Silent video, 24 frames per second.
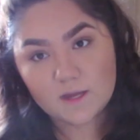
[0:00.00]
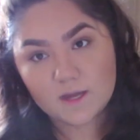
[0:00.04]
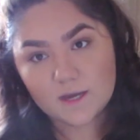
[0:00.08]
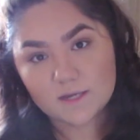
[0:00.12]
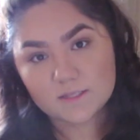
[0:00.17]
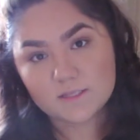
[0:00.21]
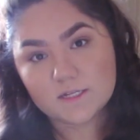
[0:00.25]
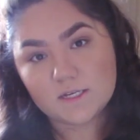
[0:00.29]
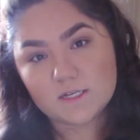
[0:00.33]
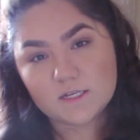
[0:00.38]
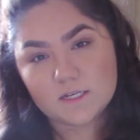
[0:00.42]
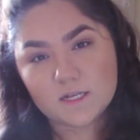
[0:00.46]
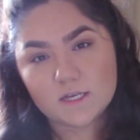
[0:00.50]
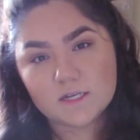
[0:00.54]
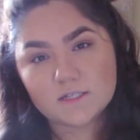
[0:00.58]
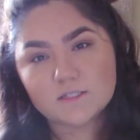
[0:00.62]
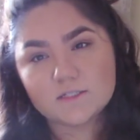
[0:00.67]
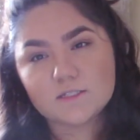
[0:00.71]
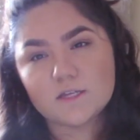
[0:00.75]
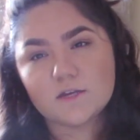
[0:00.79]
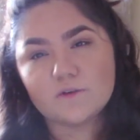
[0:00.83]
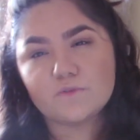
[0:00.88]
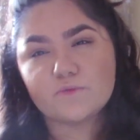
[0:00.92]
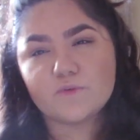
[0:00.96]
highlight
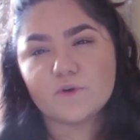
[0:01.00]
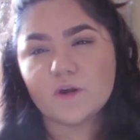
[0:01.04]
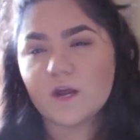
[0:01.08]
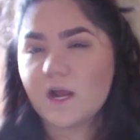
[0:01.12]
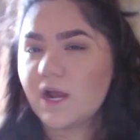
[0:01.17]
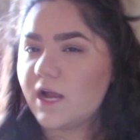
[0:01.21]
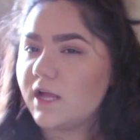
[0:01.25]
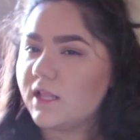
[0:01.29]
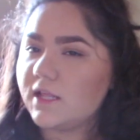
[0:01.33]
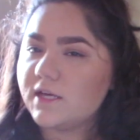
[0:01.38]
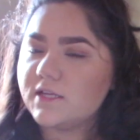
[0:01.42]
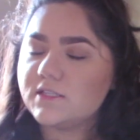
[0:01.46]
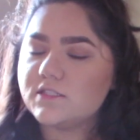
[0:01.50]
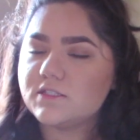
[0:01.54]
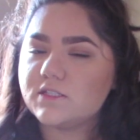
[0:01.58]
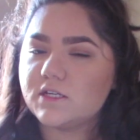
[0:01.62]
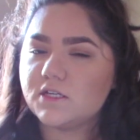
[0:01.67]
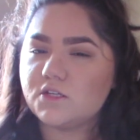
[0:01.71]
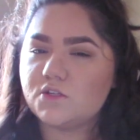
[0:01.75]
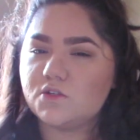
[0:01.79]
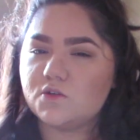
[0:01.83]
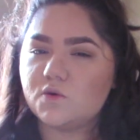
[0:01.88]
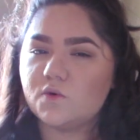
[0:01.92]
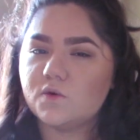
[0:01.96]
next, and for highlights
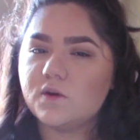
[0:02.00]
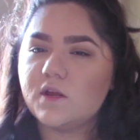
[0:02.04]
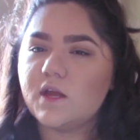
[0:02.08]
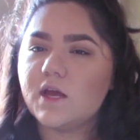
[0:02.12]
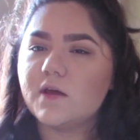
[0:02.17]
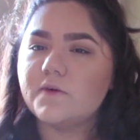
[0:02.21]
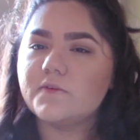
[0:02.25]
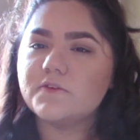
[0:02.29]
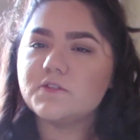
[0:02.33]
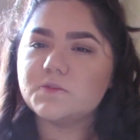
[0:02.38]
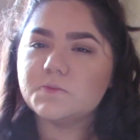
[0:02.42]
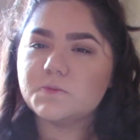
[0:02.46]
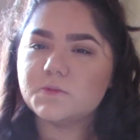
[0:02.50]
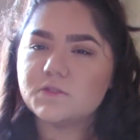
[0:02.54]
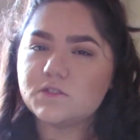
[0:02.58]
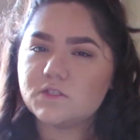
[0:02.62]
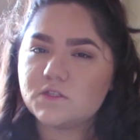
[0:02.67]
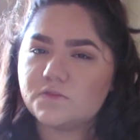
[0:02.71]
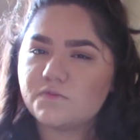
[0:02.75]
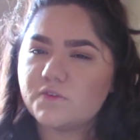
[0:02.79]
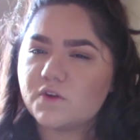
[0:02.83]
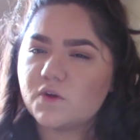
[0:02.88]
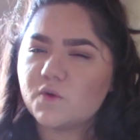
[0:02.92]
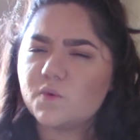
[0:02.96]
I don't have a
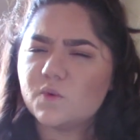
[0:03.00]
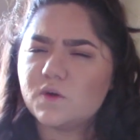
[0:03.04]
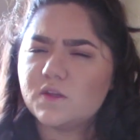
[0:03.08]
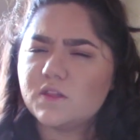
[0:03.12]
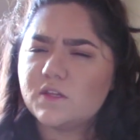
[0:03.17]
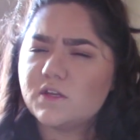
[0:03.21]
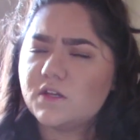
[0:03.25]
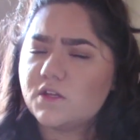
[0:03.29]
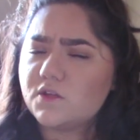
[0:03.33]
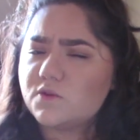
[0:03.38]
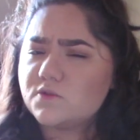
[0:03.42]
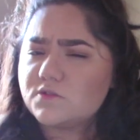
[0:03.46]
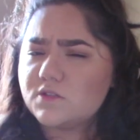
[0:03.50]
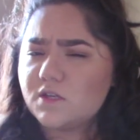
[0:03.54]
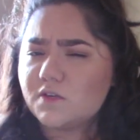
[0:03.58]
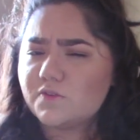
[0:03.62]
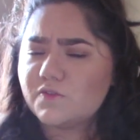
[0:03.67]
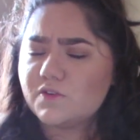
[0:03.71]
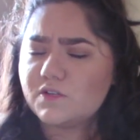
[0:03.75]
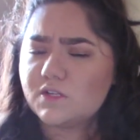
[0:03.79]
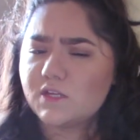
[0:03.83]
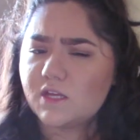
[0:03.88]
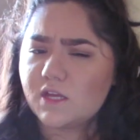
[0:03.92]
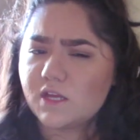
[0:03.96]
specific one that I use
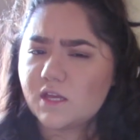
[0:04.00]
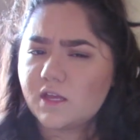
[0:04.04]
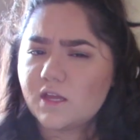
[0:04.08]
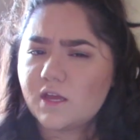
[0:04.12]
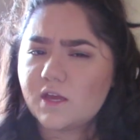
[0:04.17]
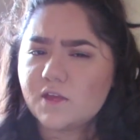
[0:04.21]
every day.